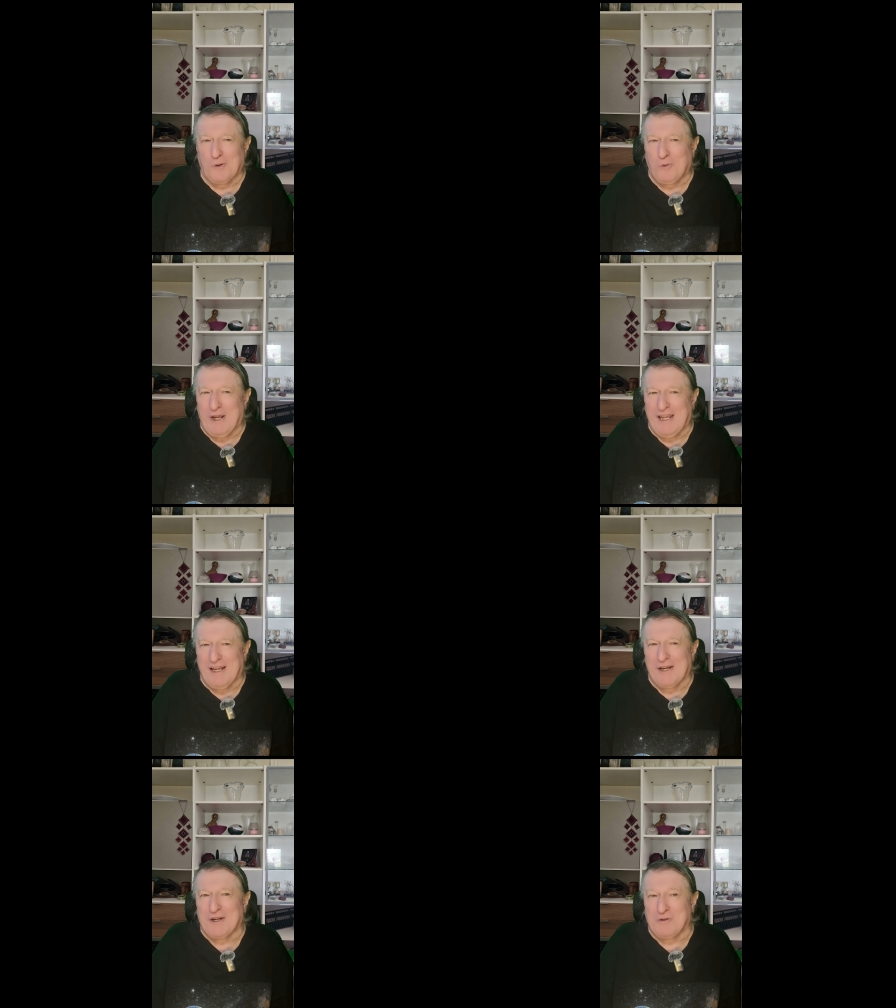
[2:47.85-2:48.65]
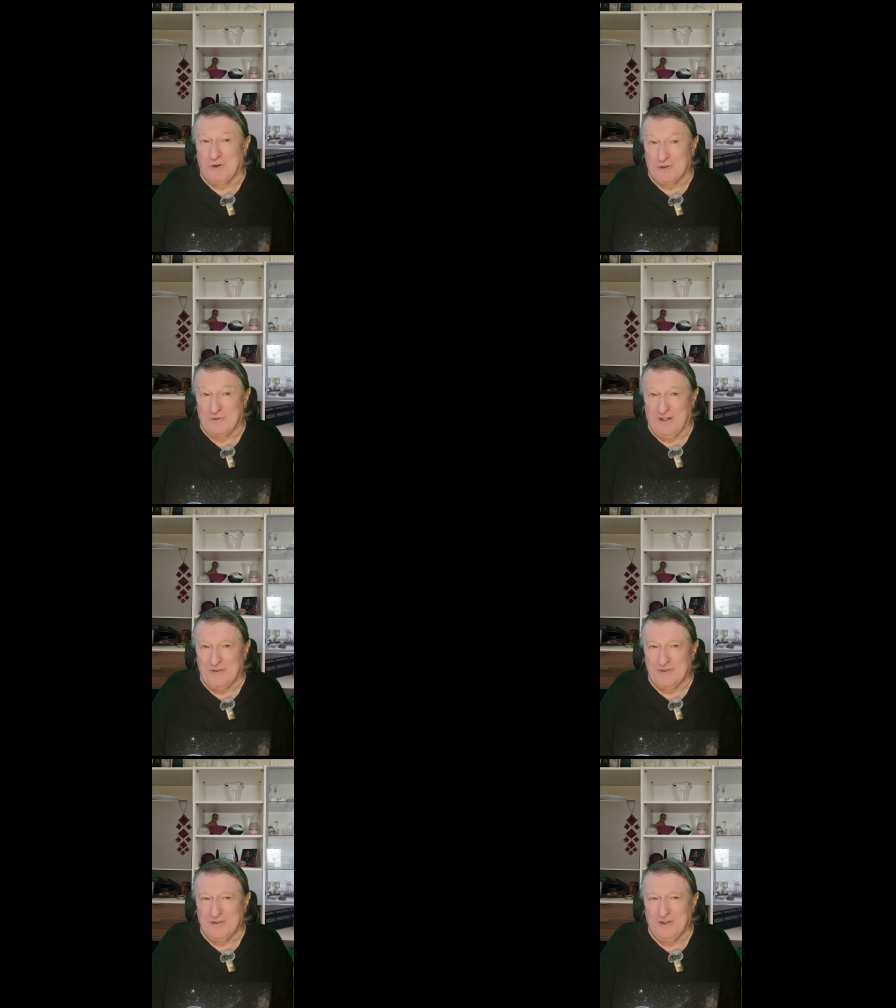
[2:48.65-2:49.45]
We're at a
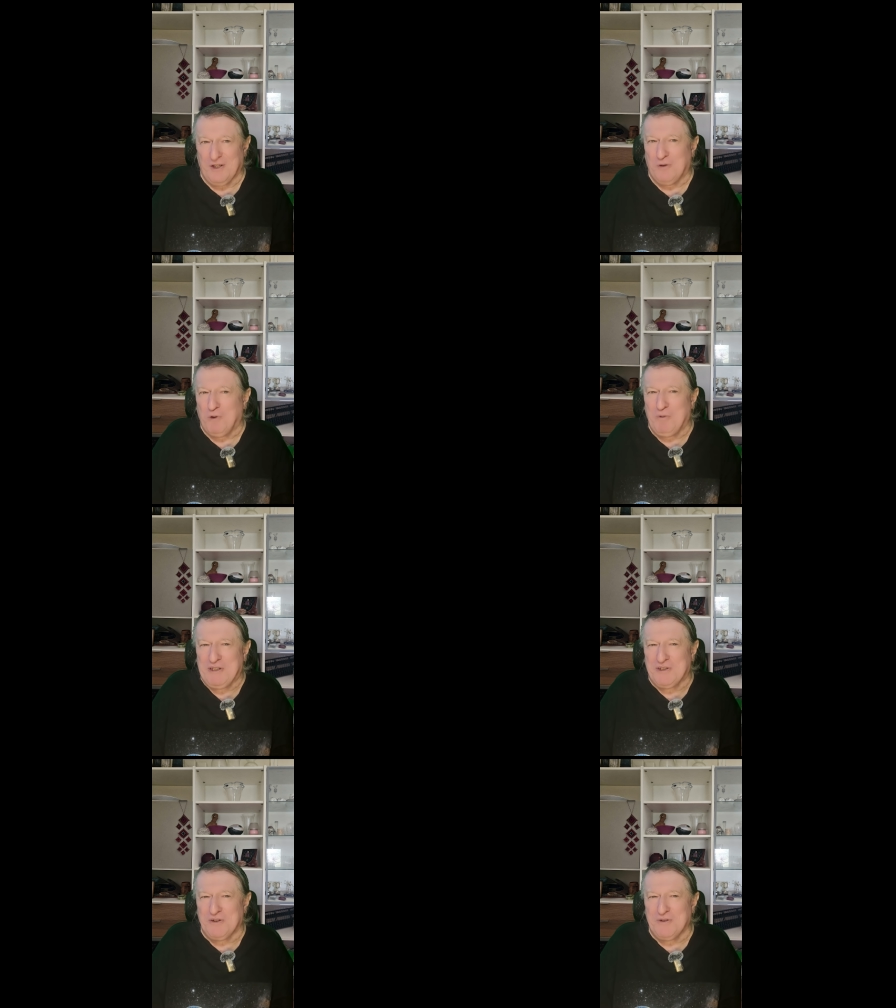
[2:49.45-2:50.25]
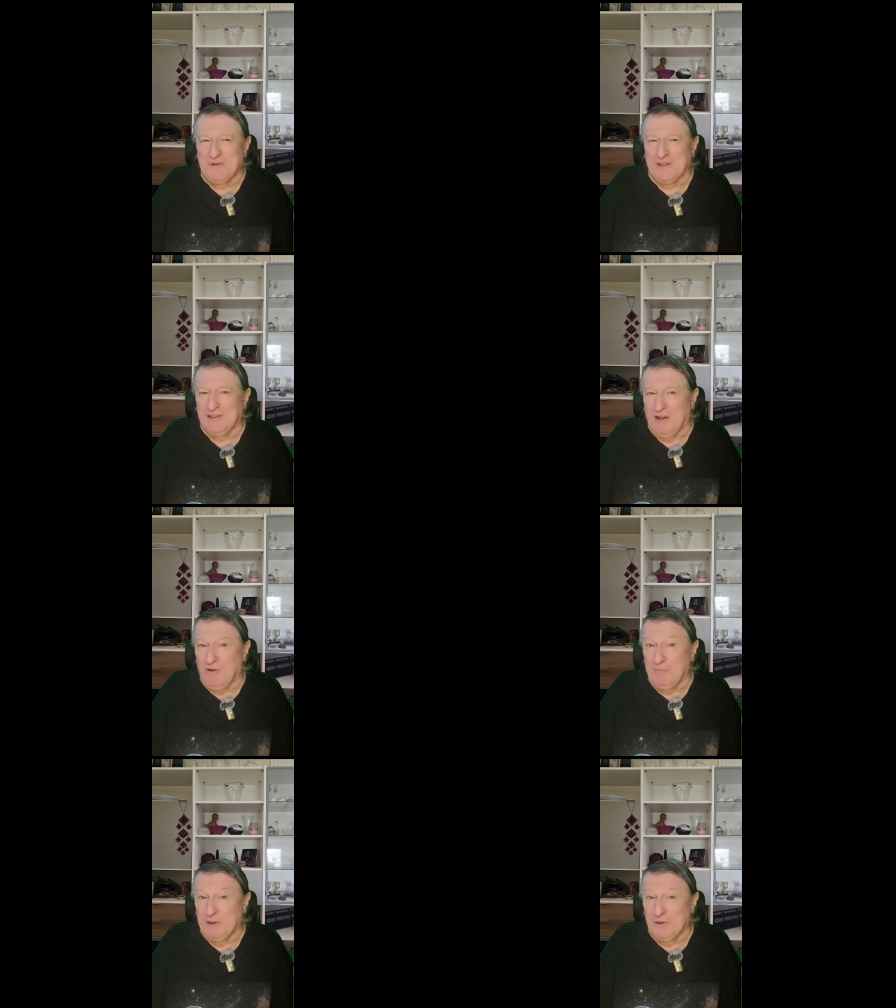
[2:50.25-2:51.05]
crossroads. Will we choose
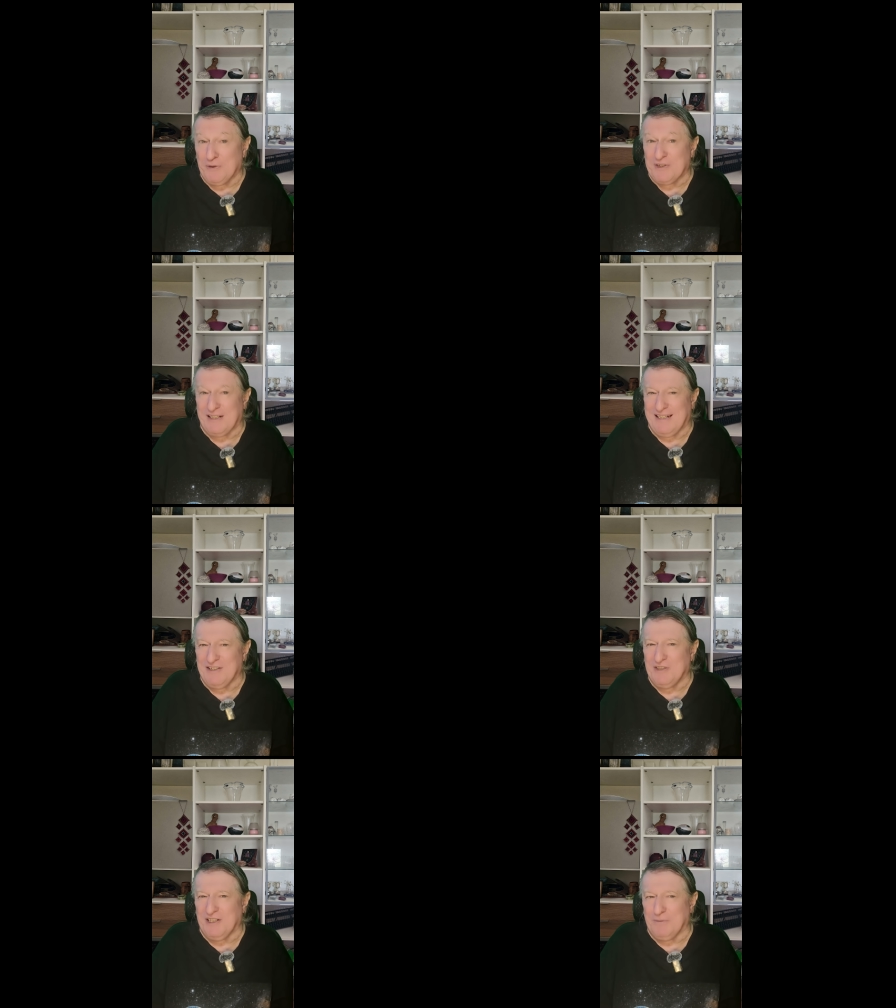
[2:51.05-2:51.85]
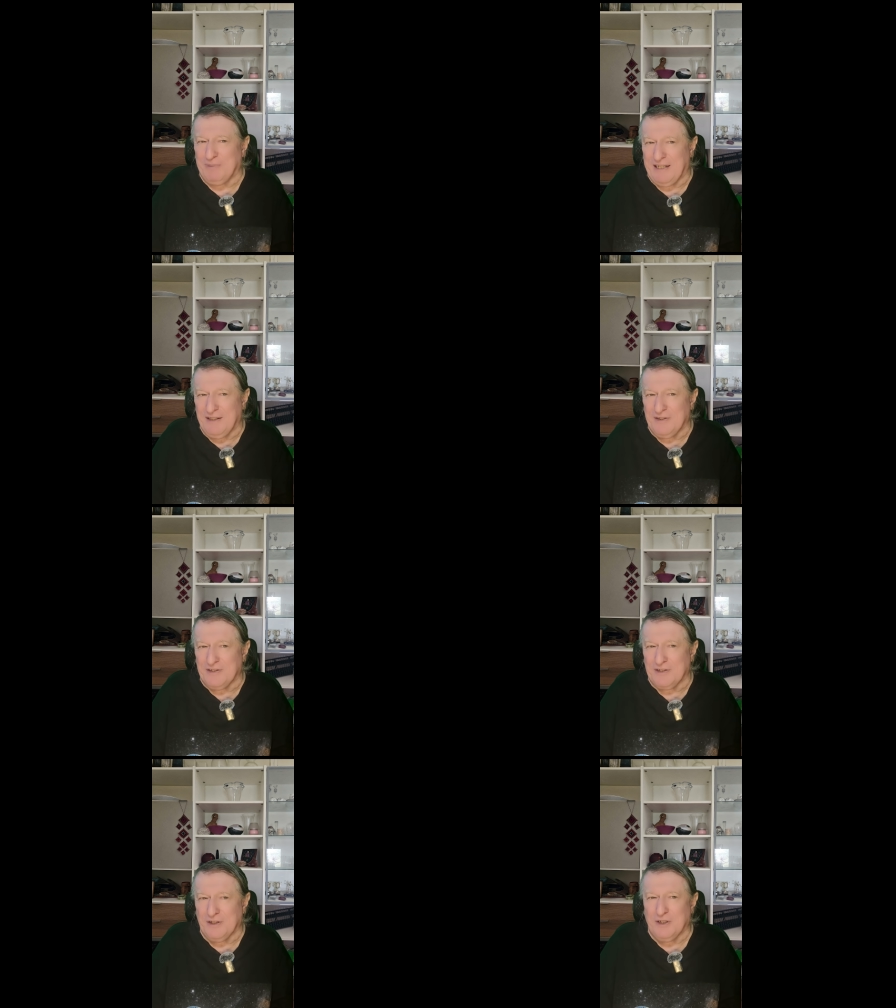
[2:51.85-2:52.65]
lower bills and energy
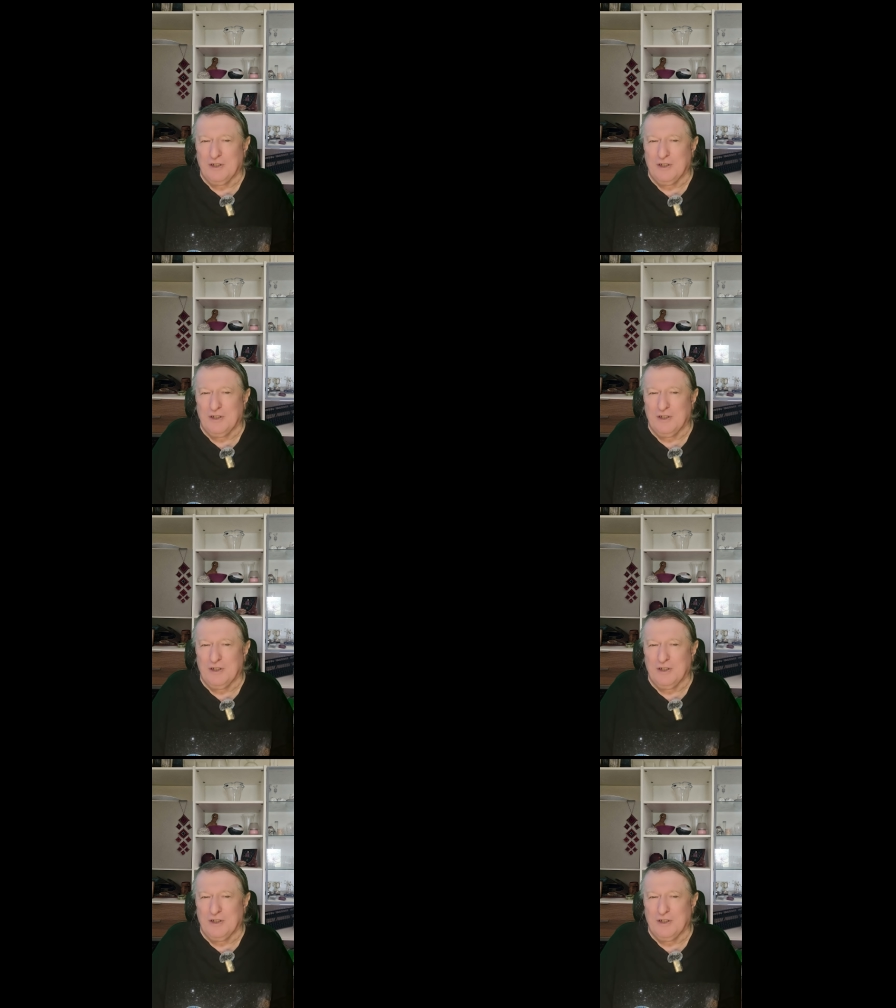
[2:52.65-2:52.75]
independence,